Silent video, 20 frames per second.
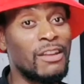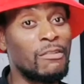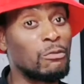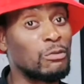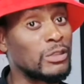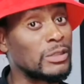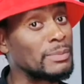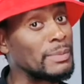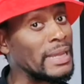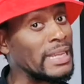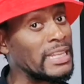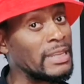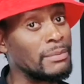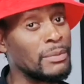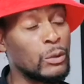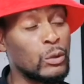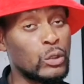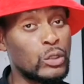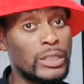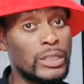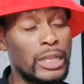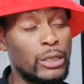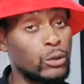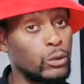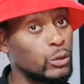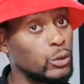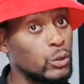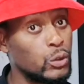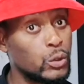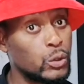love to spend because they're
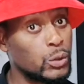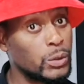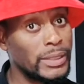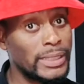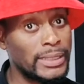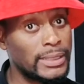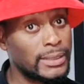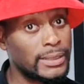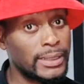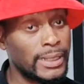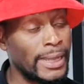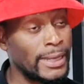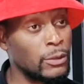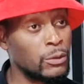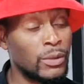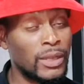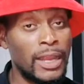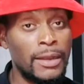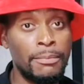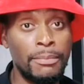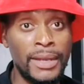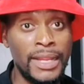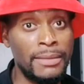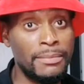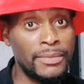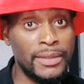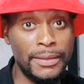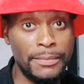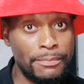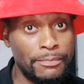not used to it, and you can't
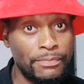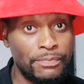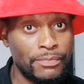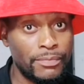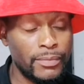blame them,